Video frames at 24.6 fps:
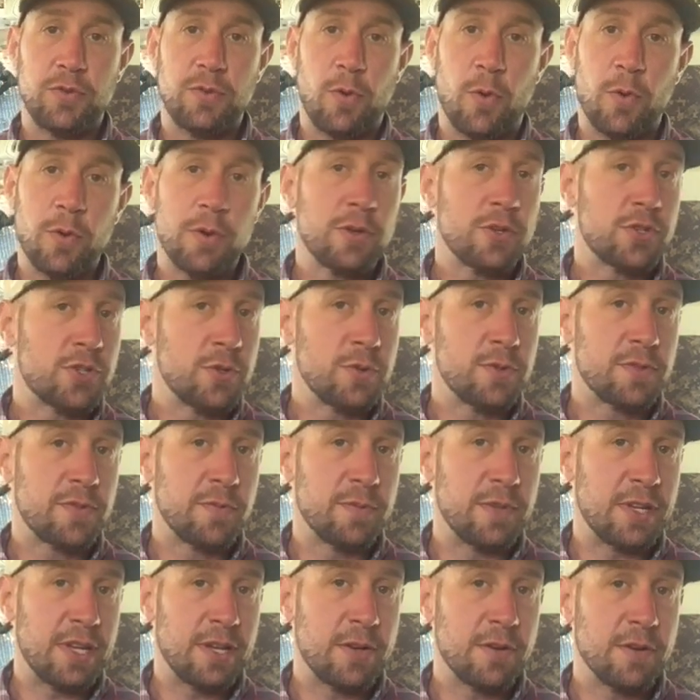Ordering shoes
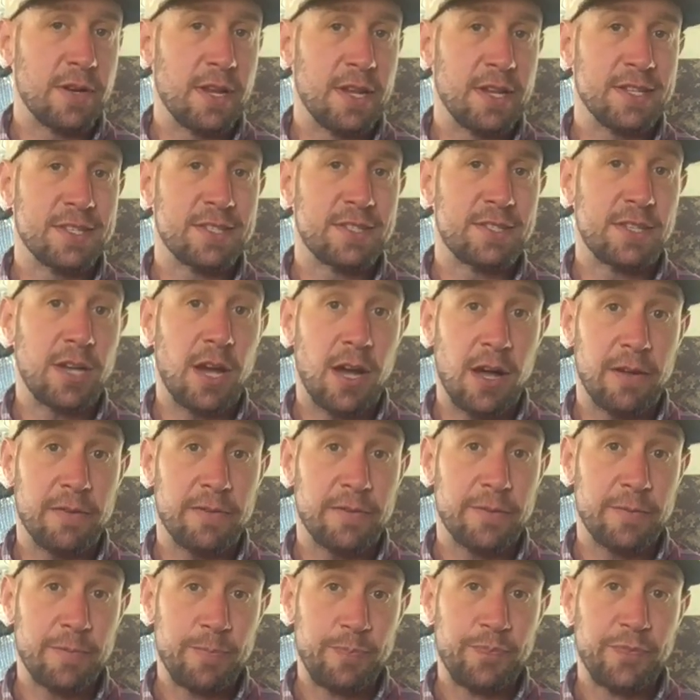from the internet is
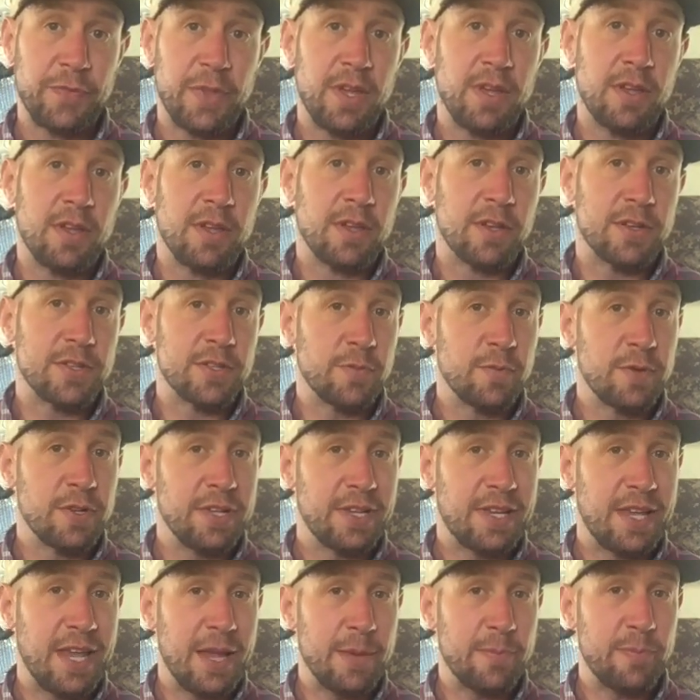tough because you
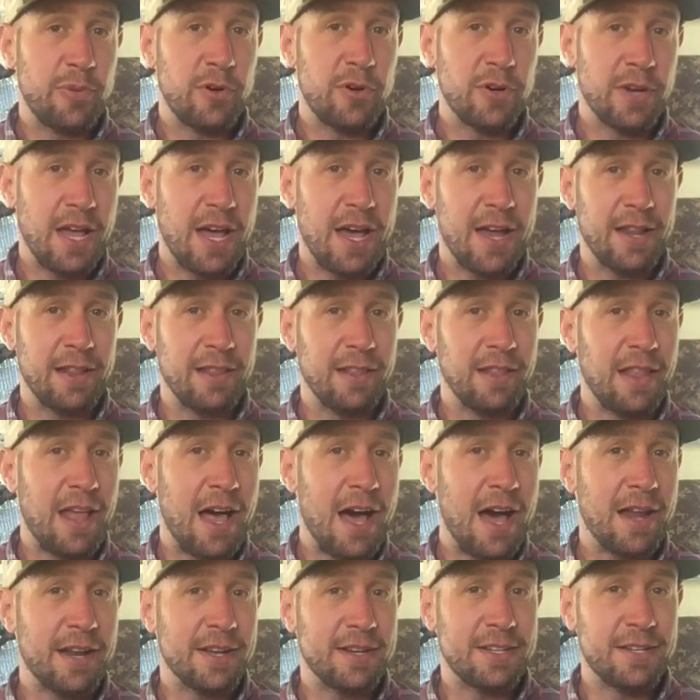really can't put on a
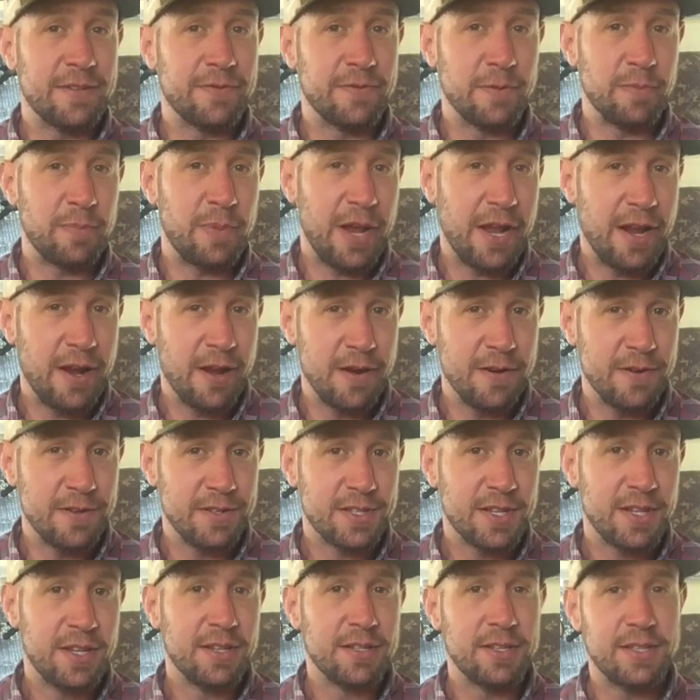lot of different
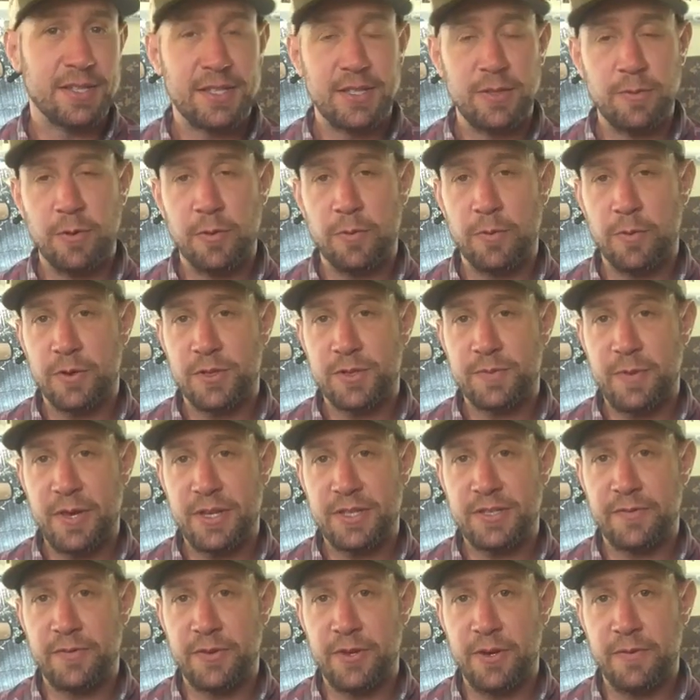pairs to see what works
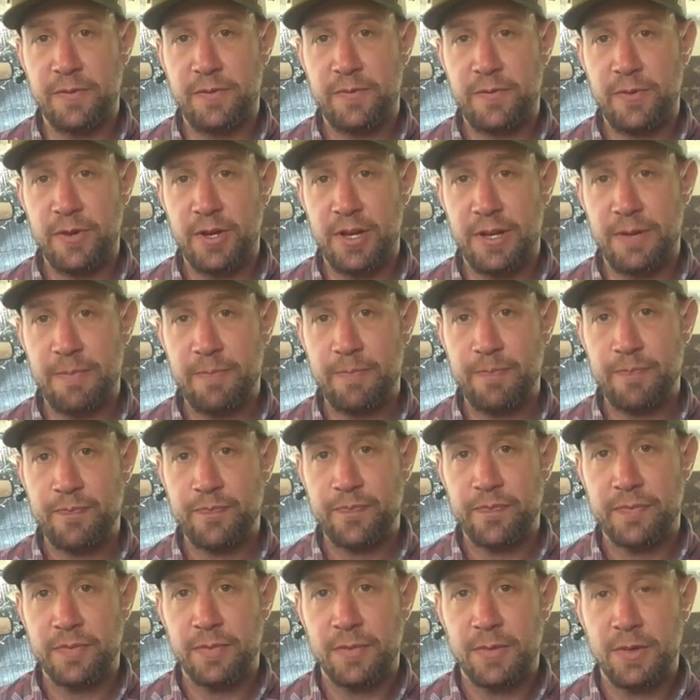best for your foot.
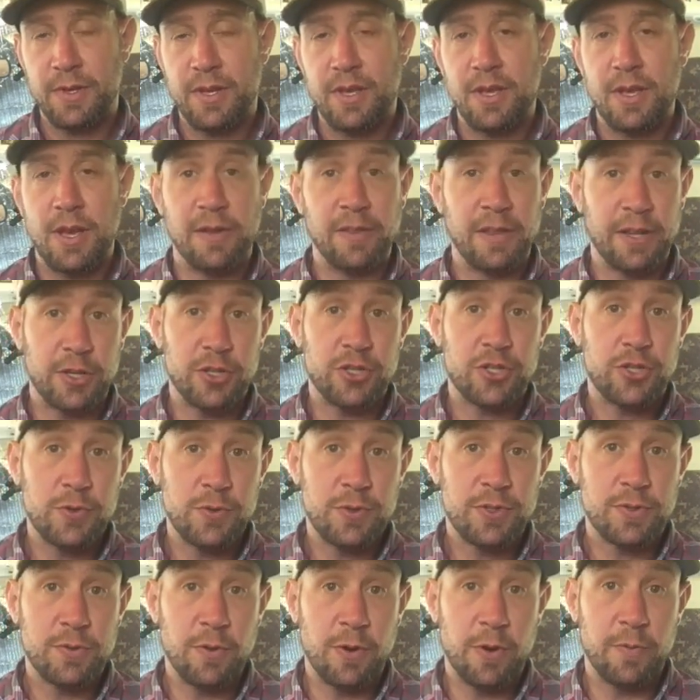Unlike a
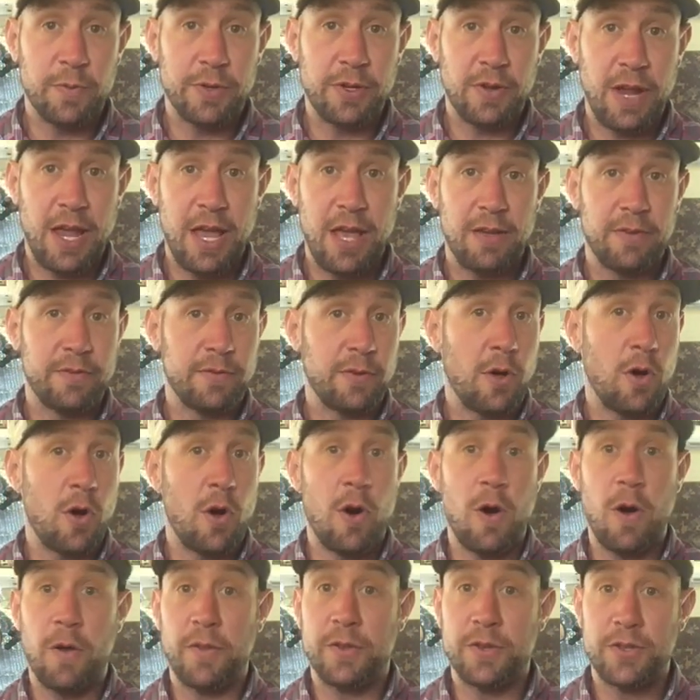shoe store where you have
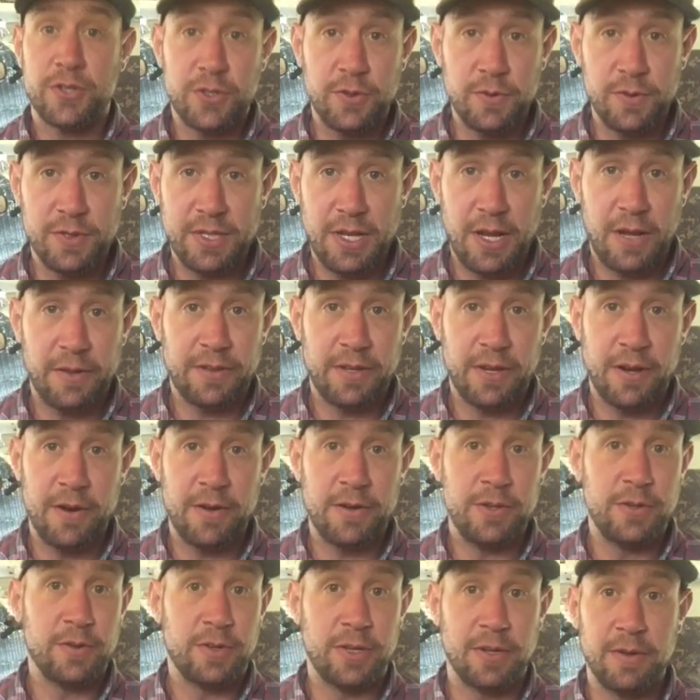all the shoes out there
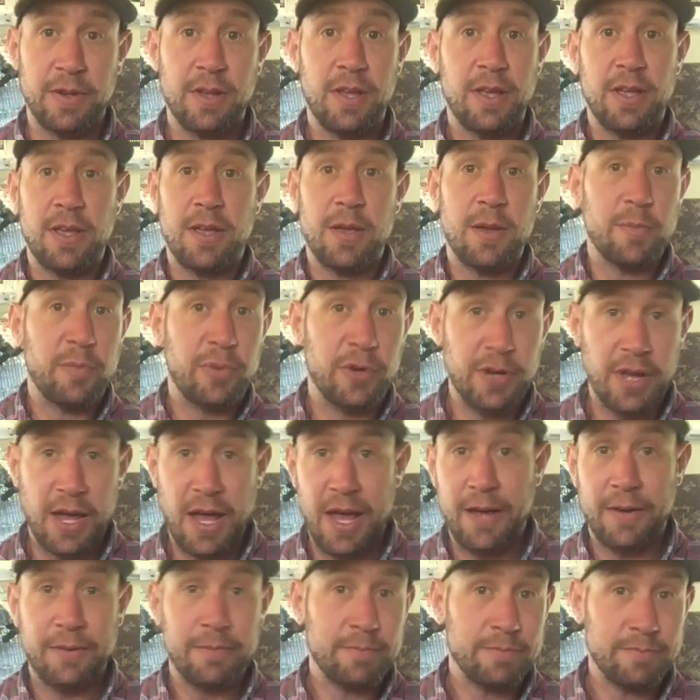and you can put
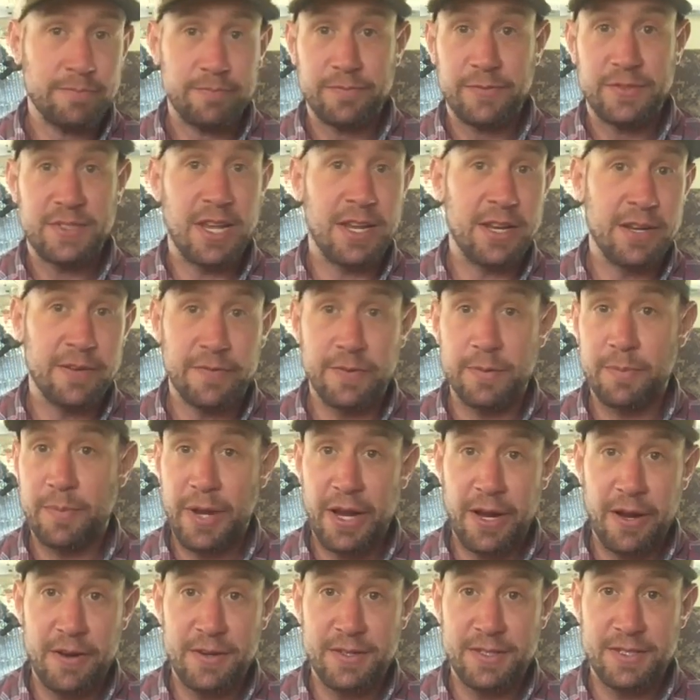on 10 different
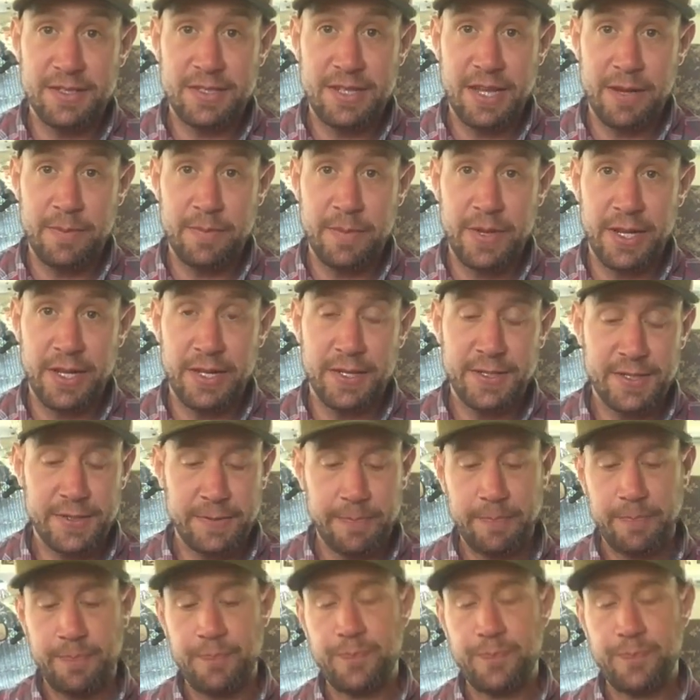pairs in 10 minutes.